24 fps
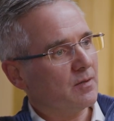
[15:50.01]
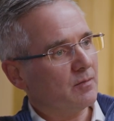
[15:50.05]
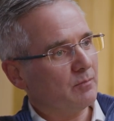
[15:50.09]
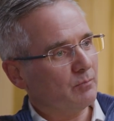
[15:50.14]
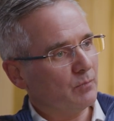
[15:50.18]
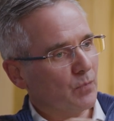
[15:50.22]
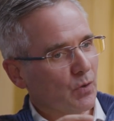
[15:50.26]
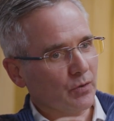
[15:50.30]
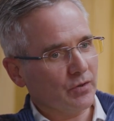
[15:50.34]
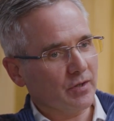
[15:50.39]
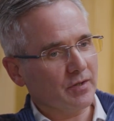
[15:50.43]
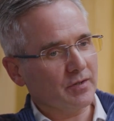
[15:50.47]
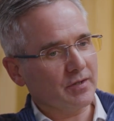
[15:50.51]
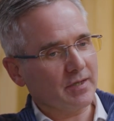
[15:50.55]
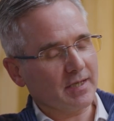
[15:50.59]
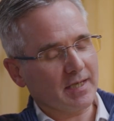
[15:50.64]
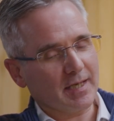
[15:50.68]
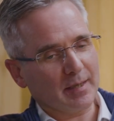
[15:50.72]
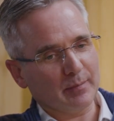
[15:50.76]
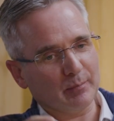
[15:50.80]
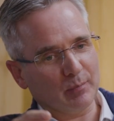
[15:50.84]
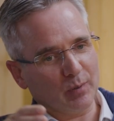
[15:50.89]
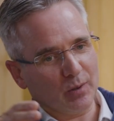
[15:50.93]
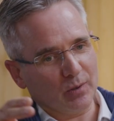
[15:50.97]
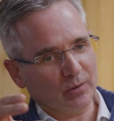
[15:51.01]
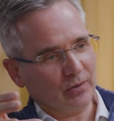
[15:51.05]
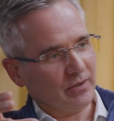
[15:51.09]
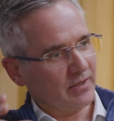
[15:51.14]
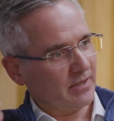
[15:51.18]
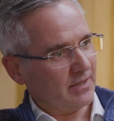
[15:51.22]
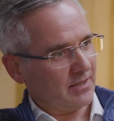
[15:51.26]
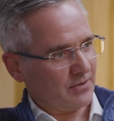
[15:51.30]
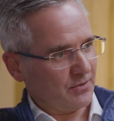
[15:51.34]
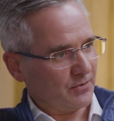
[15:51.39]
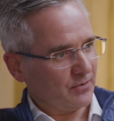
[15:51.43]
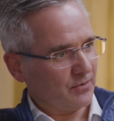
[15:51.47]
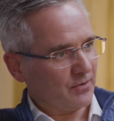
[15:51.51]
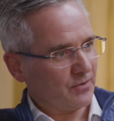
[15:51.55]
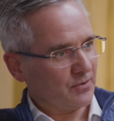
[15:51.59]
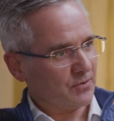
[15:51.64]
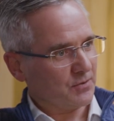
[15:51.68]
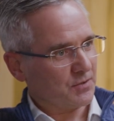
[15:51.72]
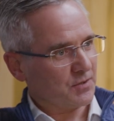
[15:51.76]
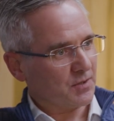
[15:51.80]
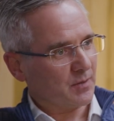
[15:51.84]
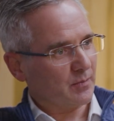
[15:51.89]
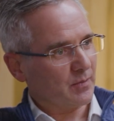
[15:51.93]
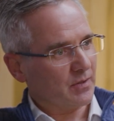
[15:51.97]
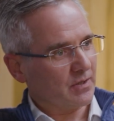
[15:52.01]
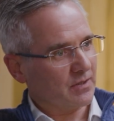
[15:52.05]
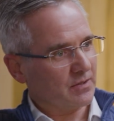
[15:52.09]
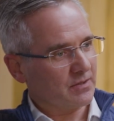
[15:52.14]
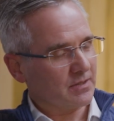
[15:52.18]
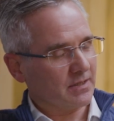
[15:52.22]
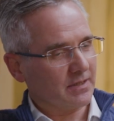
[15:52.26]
more than the employees or the customers.